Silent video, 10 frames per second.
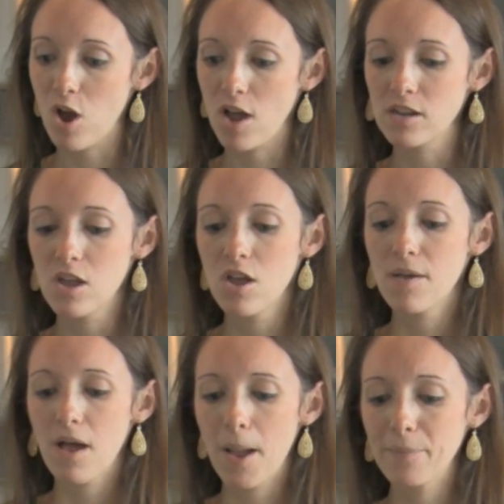on.
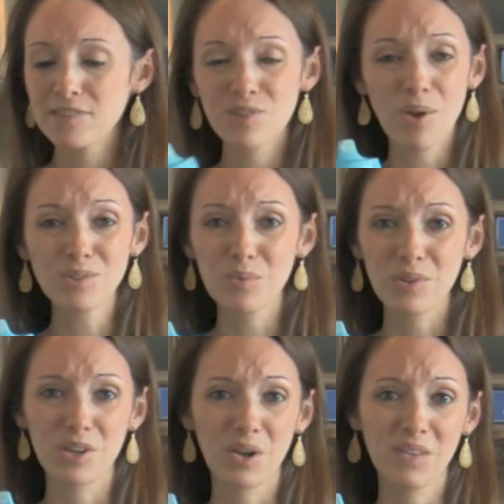This is also
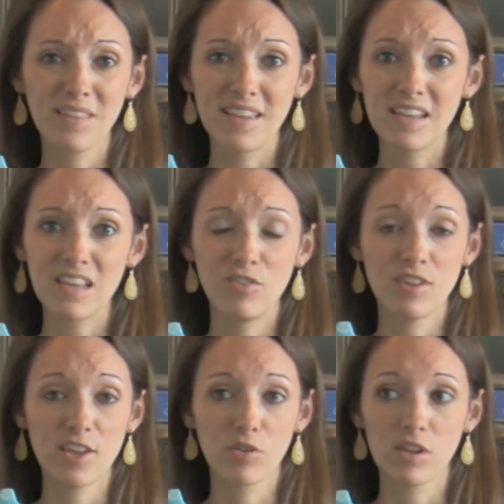really good, like if you
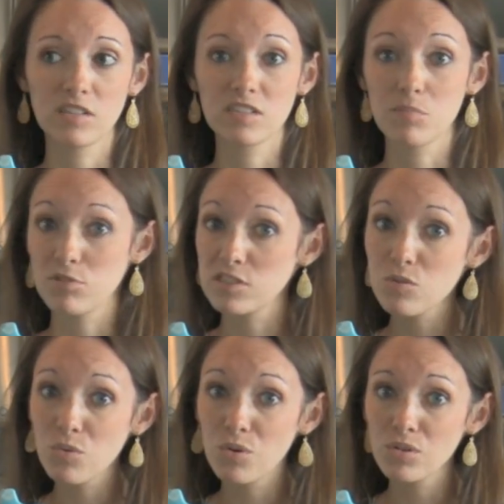take your kids to
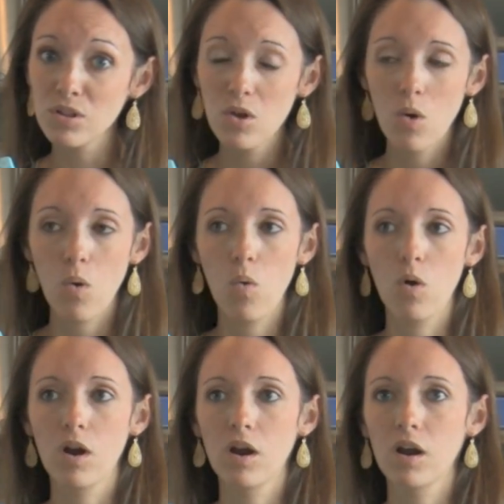preschool
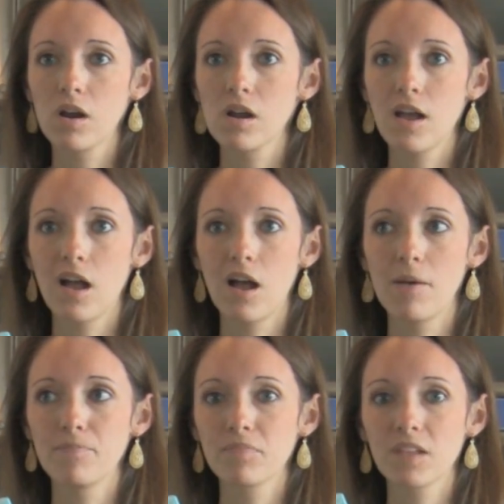or
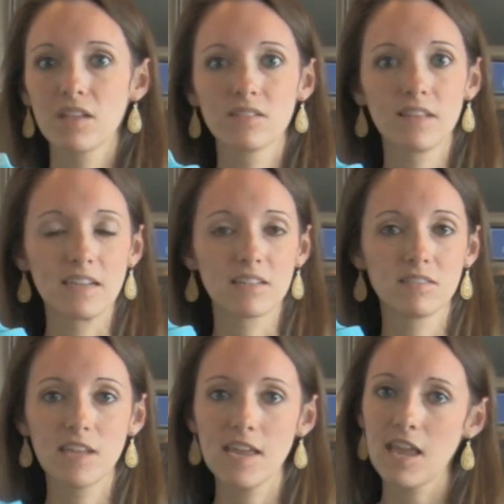
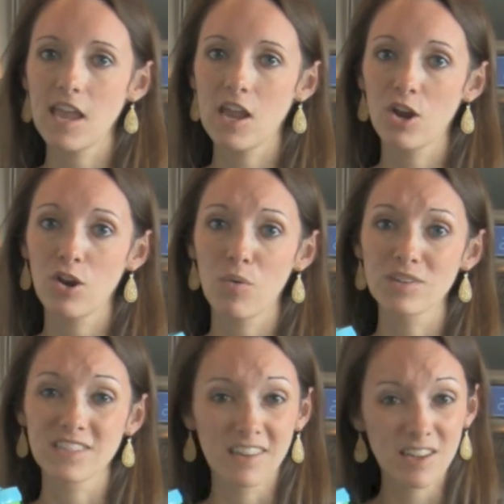like daycare
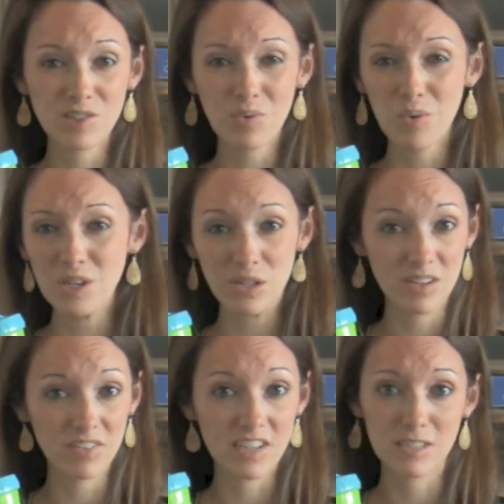or Sunday school, and you're
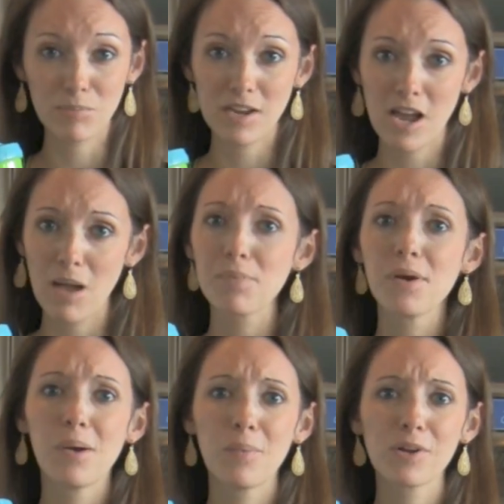leaving a sippy
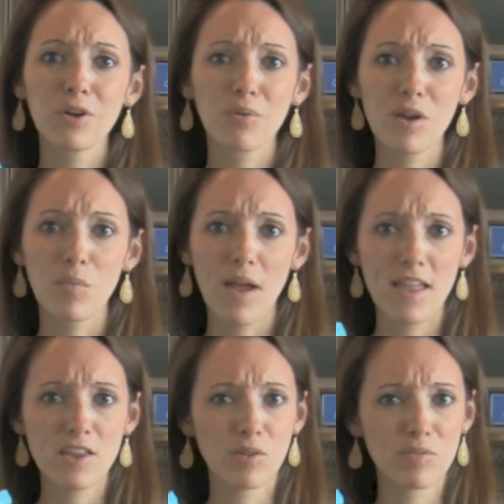cup. What a great
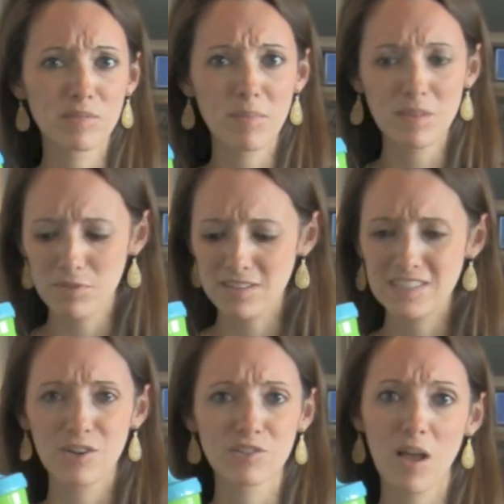way! You know, sometimes they put the
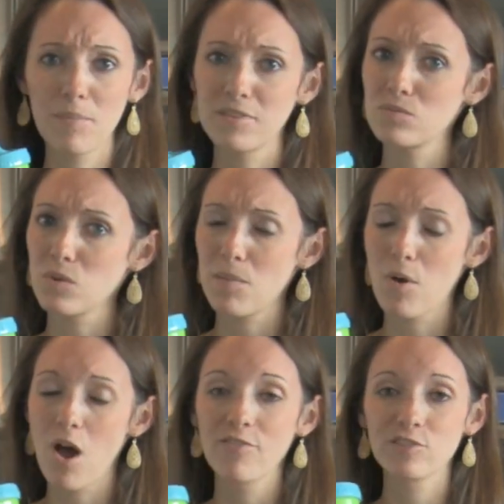stickers on, but those will
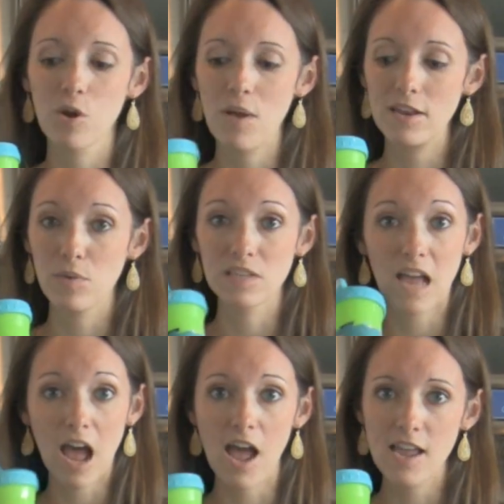come off. So, anyways,
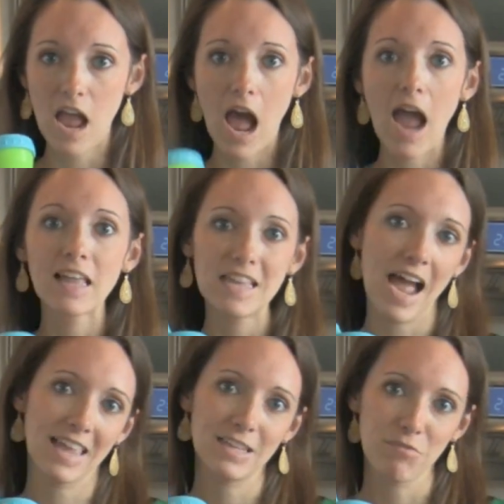I highly,
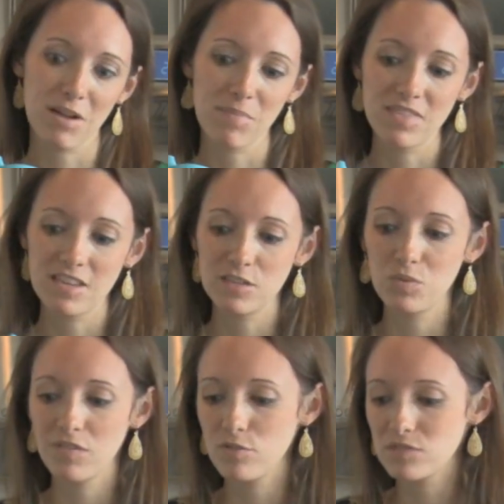highly recommend these.
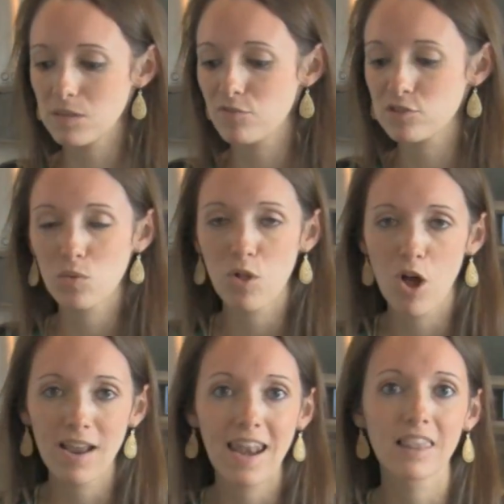We have used them for so
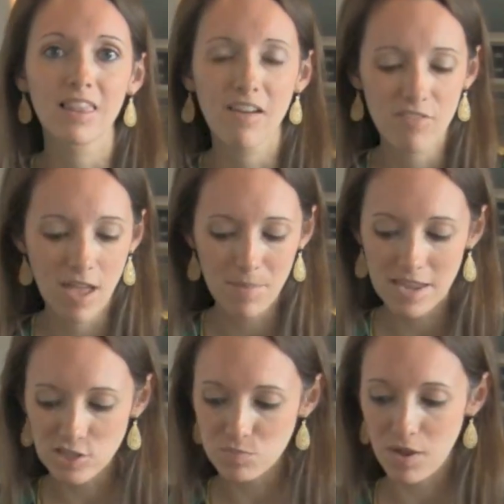long and love them.
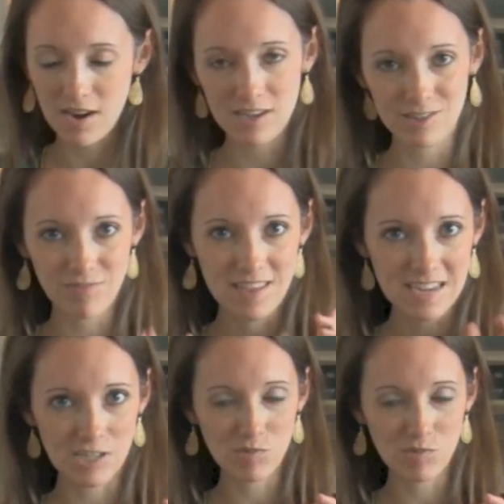Inch bugs, think